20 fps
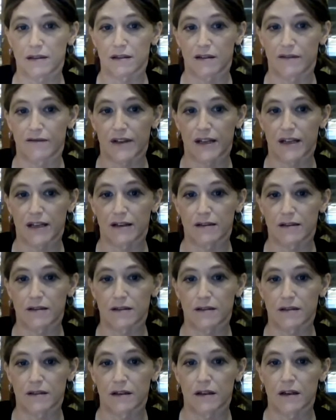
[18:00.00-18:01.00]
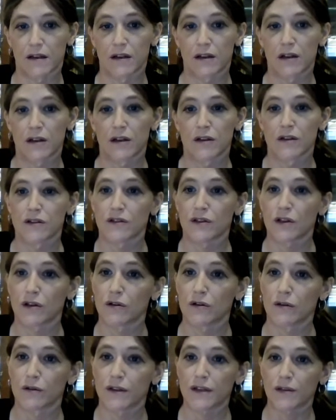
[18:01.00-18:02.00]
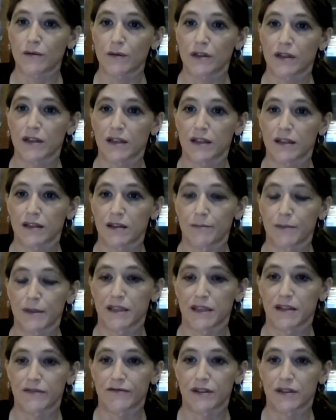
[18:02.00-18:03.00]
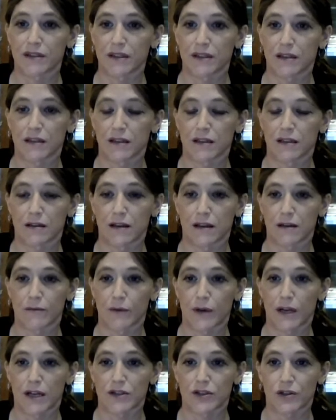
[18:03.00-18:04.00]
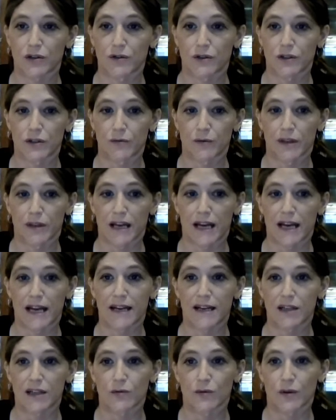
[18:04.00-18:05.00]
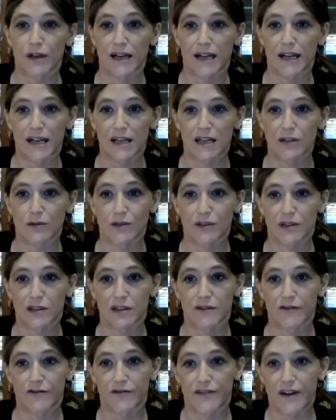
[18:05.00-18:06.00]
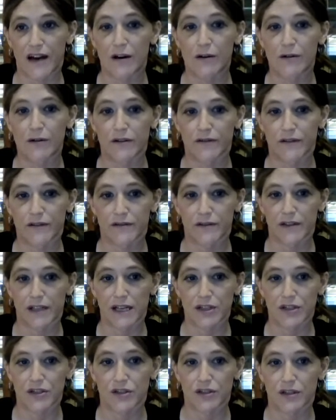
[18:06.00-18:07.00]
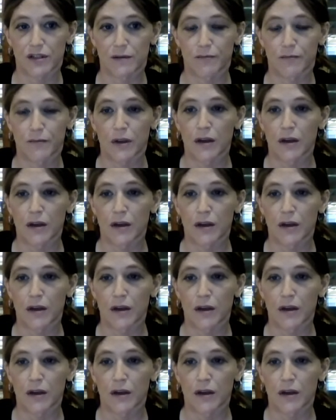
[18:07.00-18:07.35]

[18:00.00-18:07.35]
in advance. So this would look a little different than what I showed you with age, where age was confounded with the relationship.